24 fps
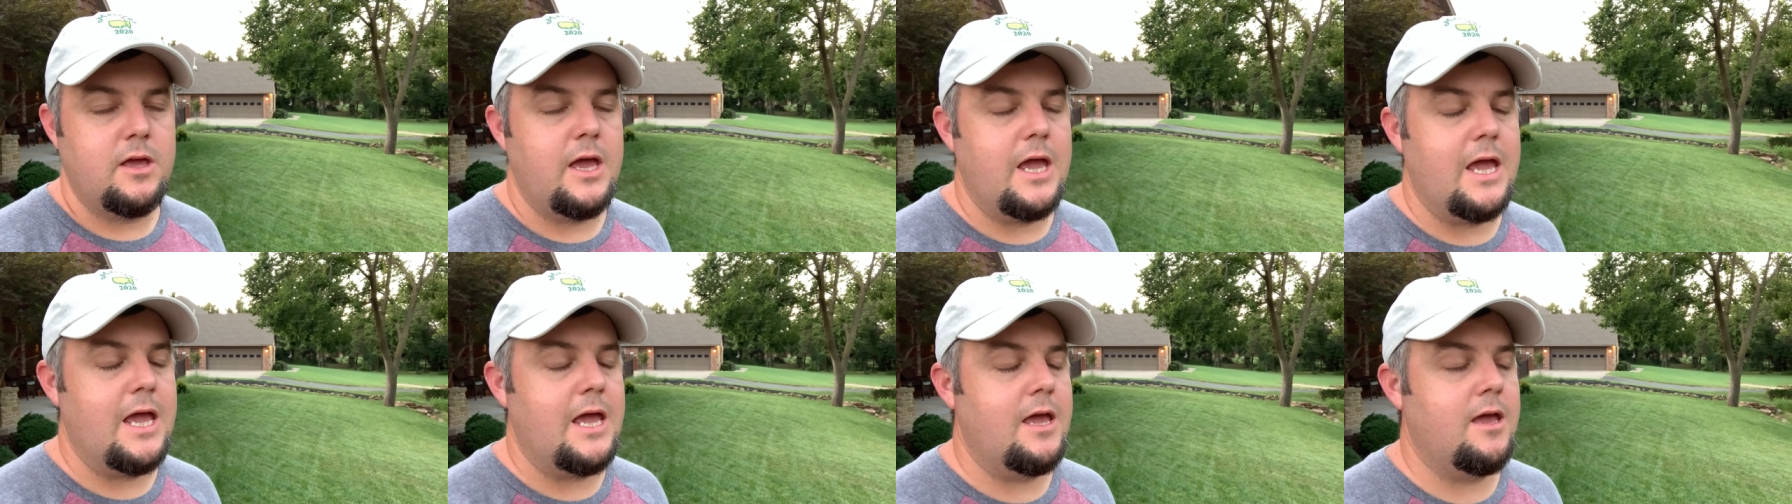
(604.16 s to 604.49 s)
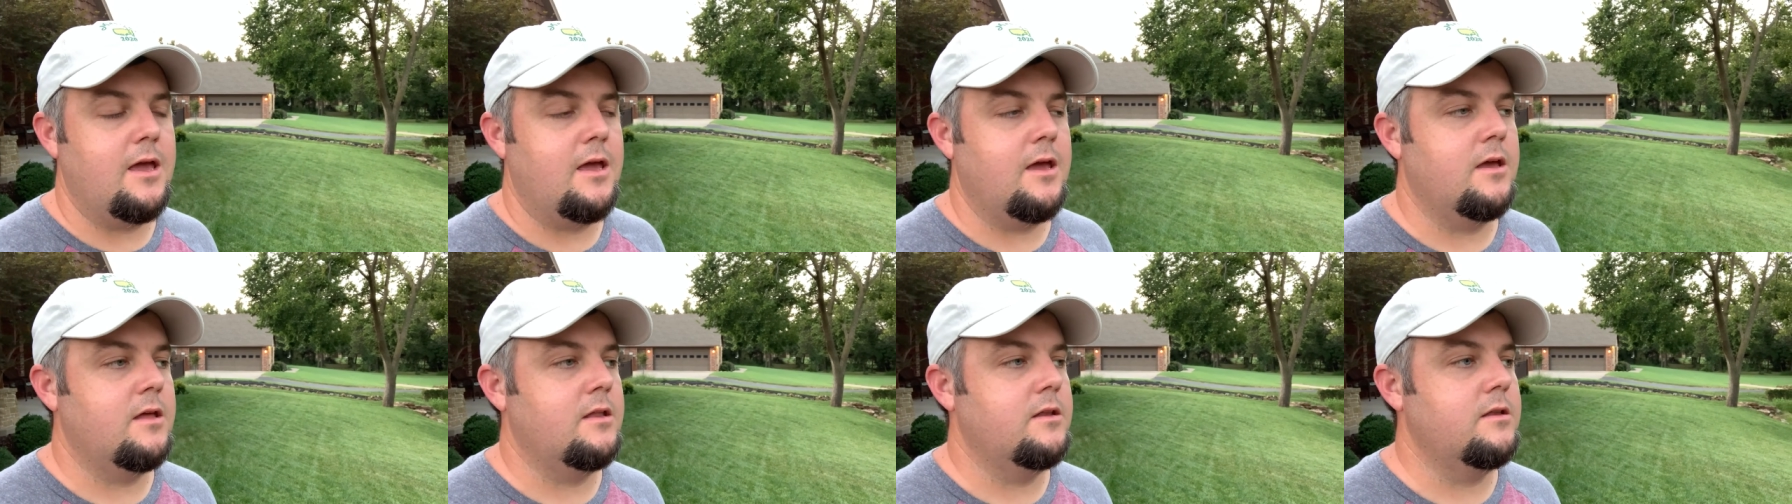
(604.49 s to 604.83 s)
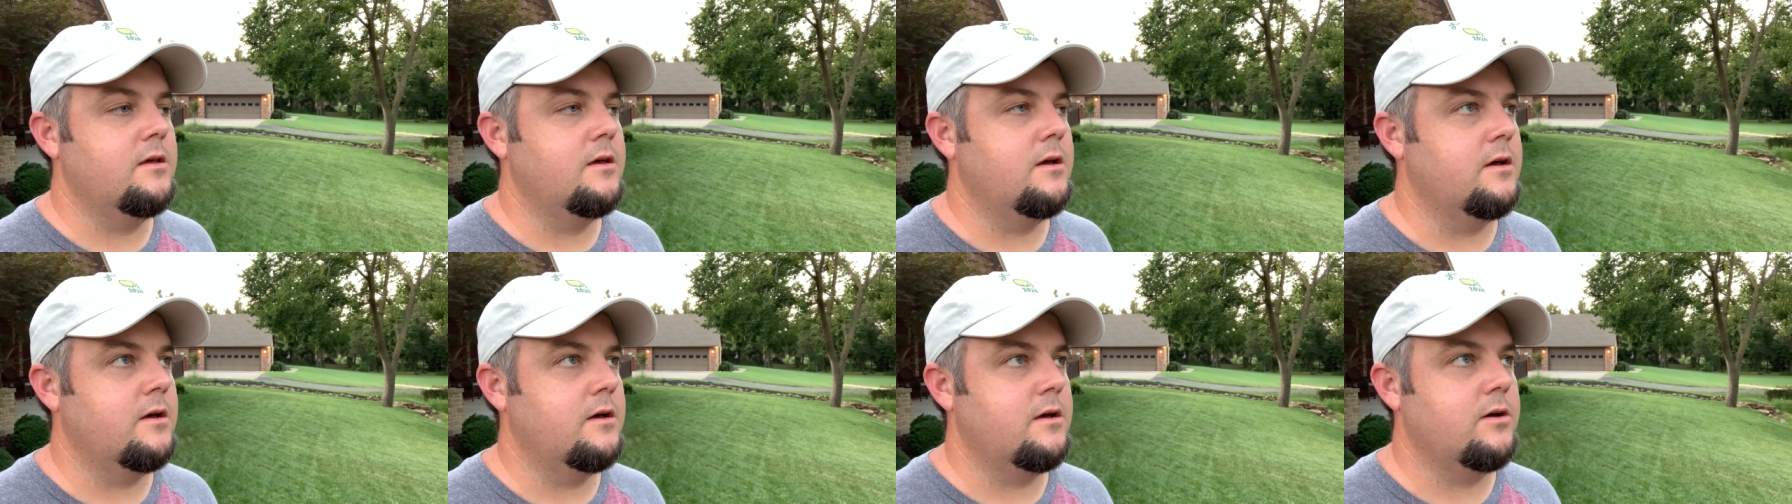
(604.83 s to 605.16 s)
and
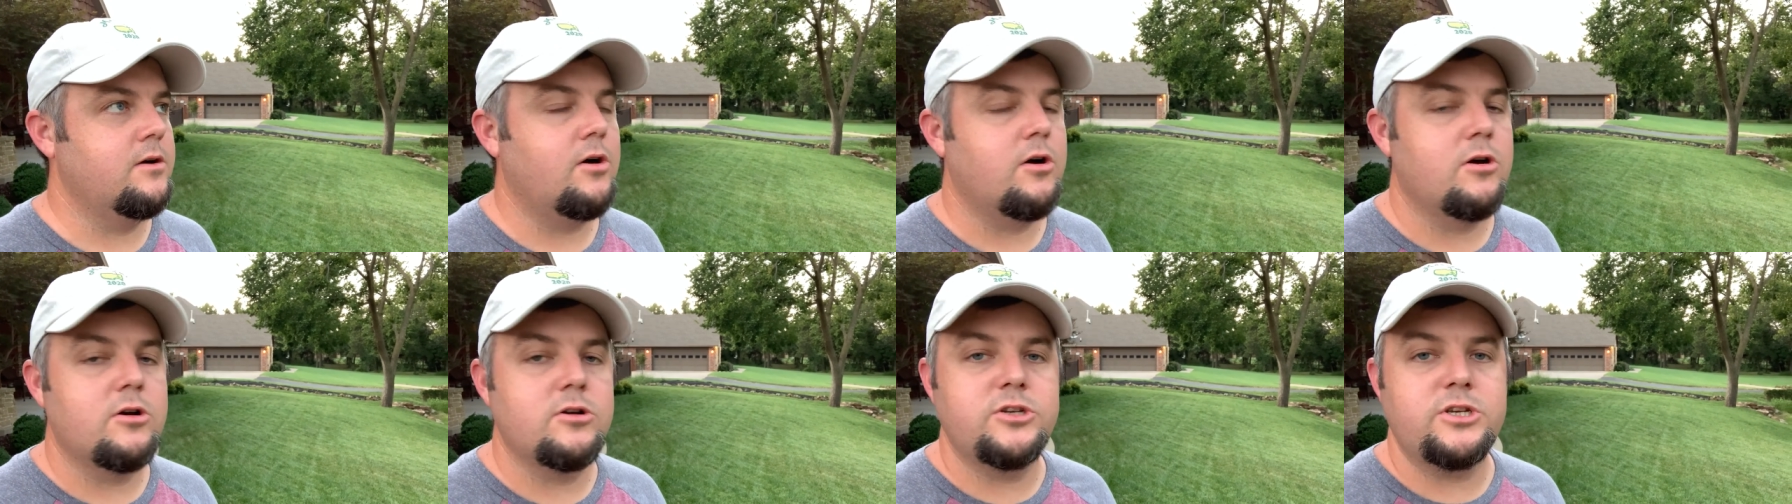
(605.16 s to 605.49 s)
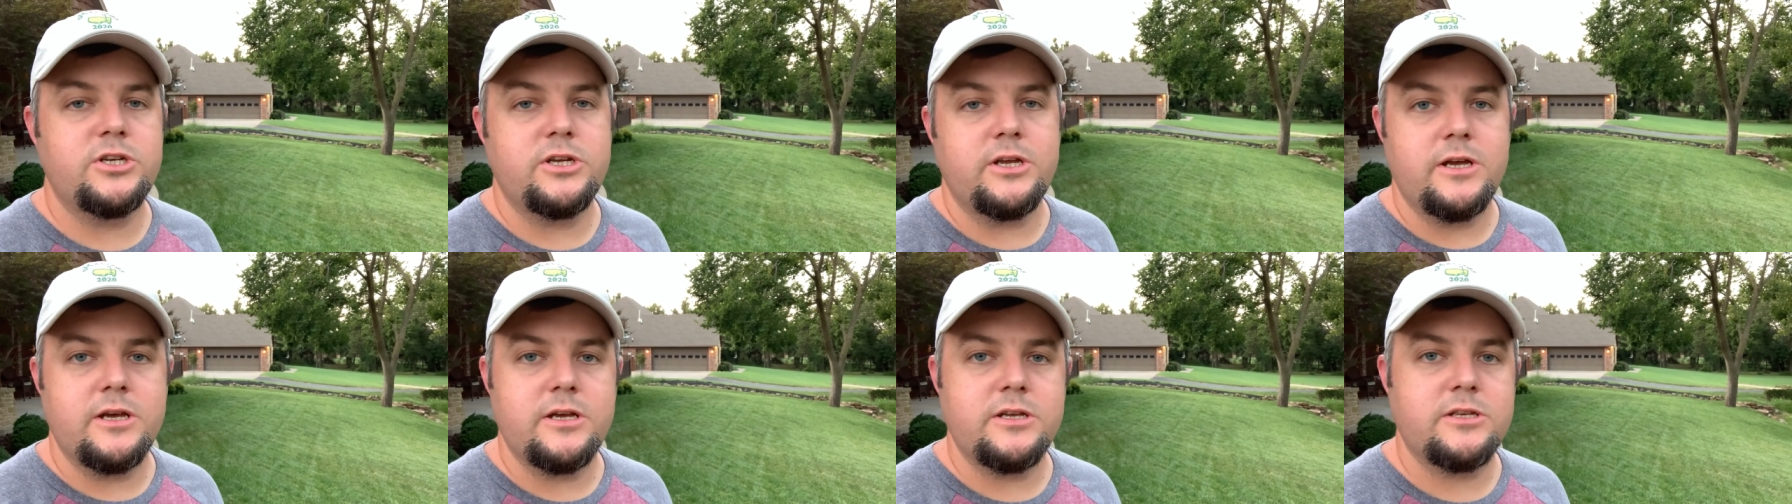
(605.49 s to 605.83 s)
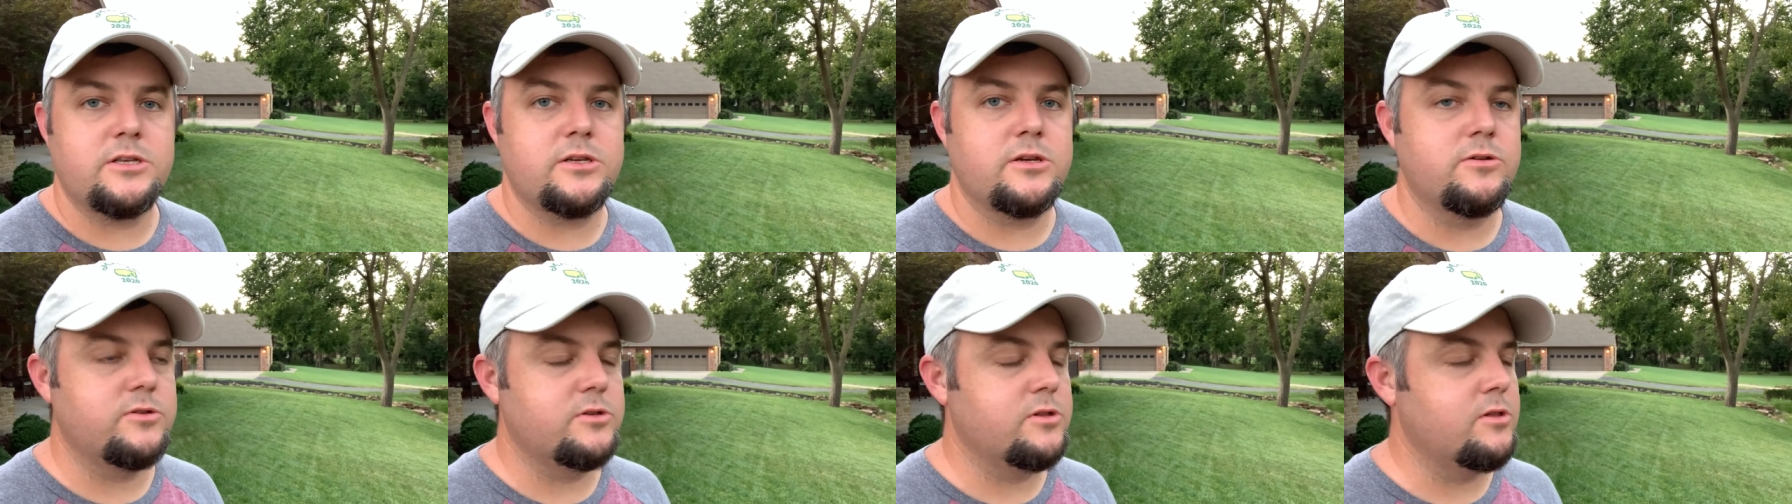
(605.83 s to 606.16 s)
uh,
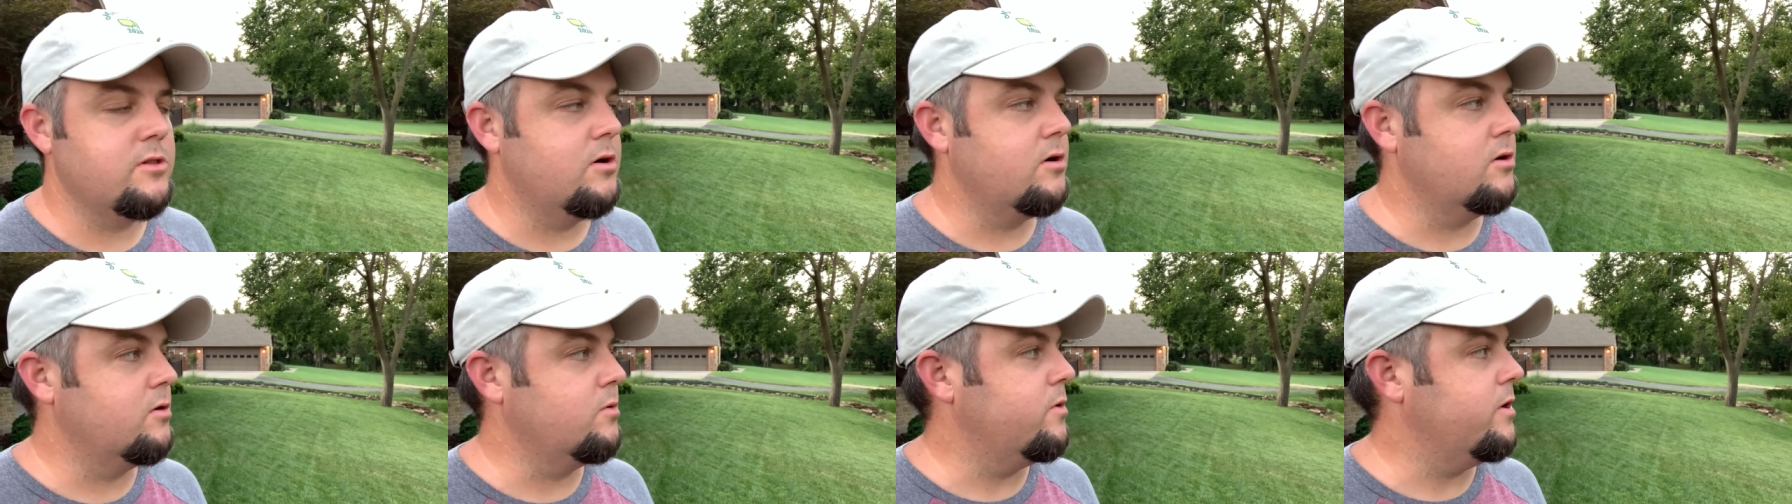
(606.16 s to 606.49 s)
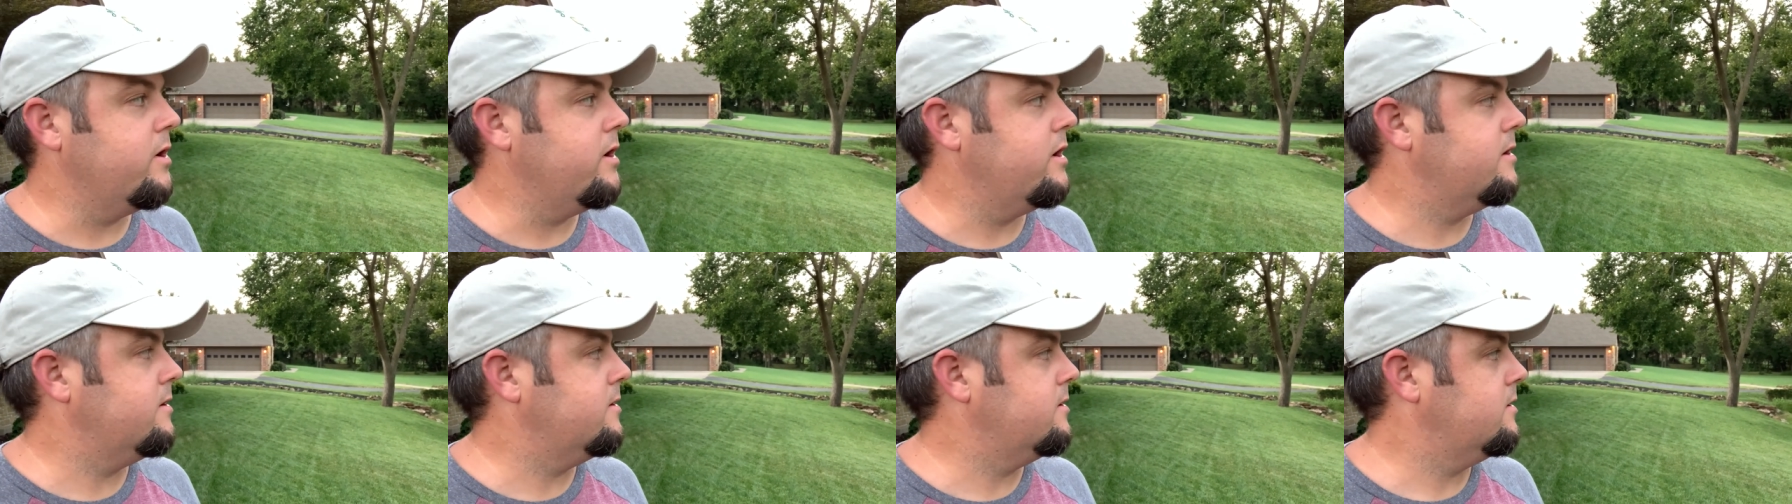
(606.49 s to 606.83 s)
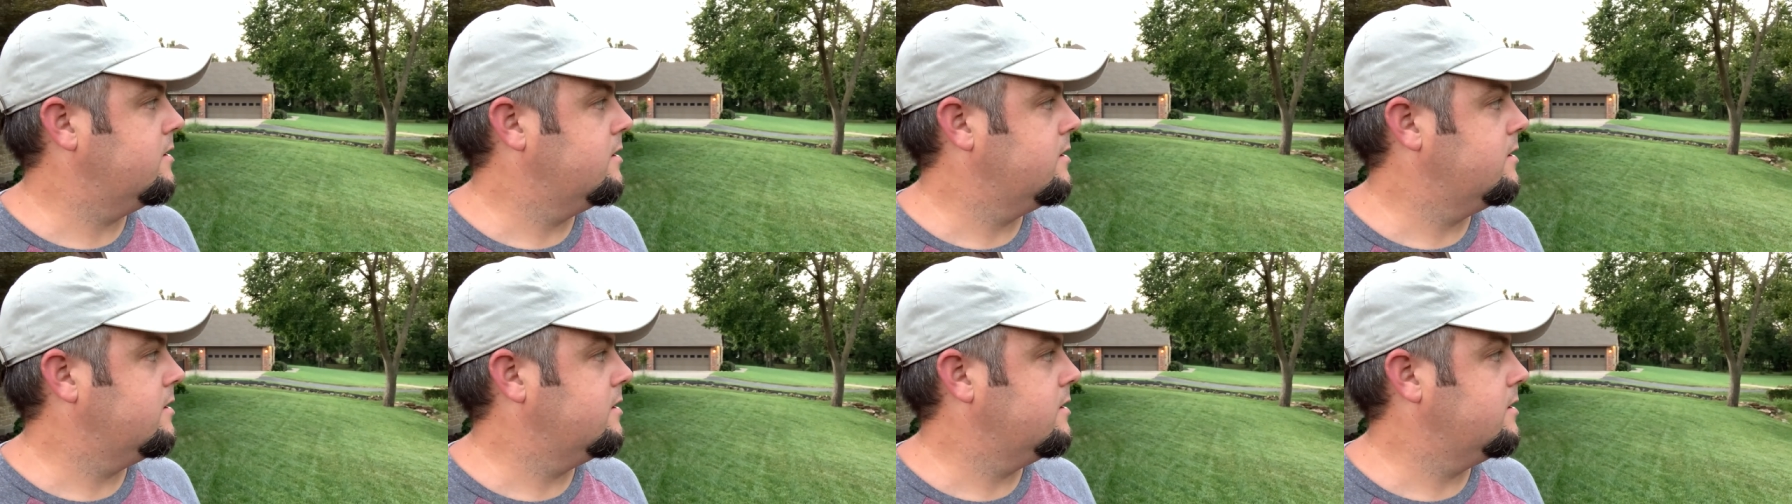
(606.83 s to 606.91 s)
RGS goes a long way